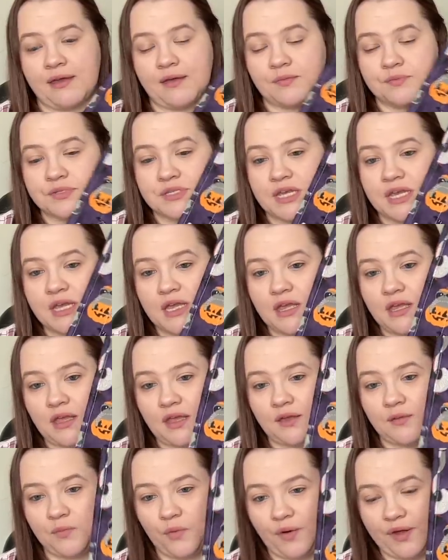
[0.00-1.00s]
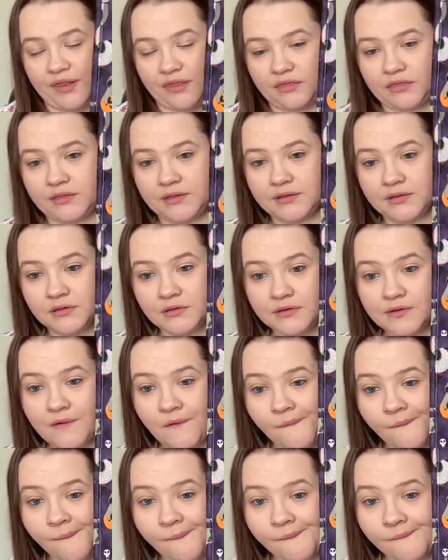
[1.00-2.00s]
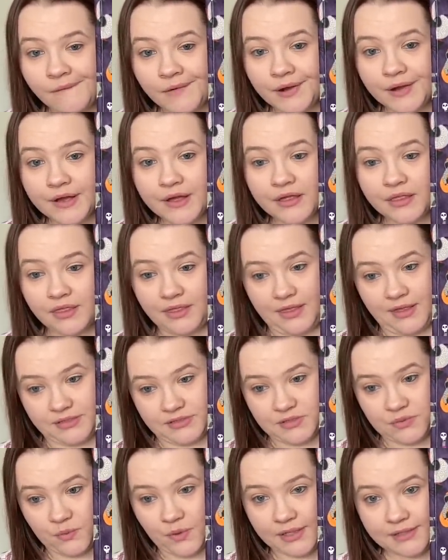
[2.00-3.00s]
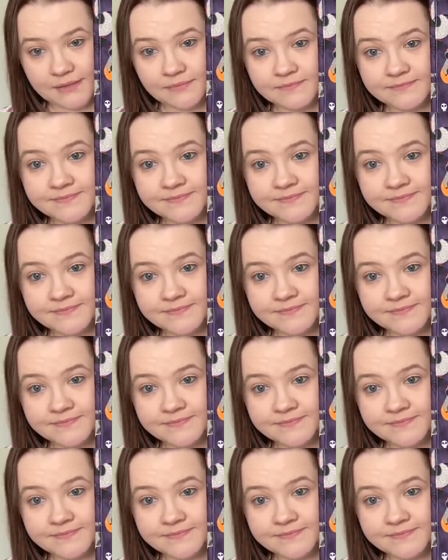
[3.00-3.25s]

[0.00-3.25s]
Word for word: update came with this one.